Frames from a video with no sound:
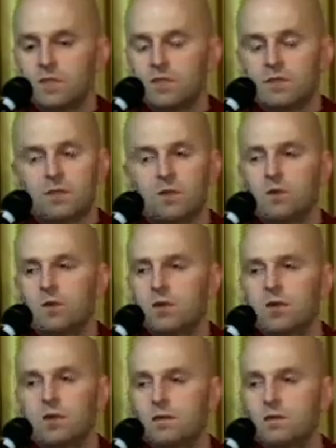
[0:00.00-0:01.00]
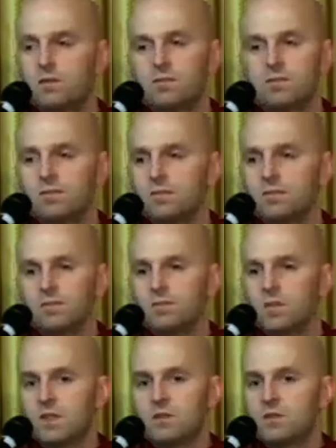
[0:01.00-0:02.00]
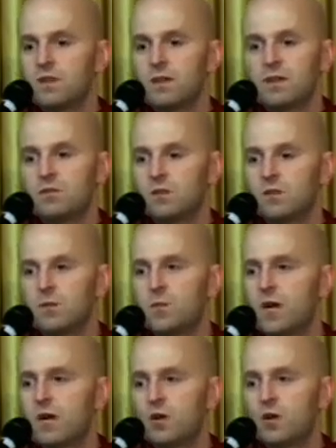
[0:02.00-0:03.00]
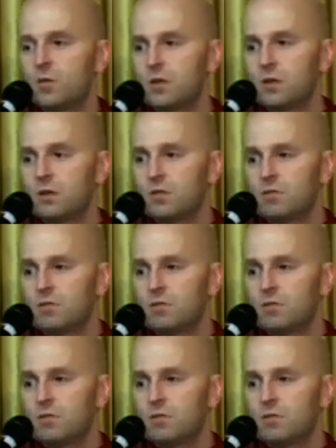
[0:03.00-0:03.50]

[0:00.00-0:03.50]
He said, "Oh, king, this is a very, very bad omen.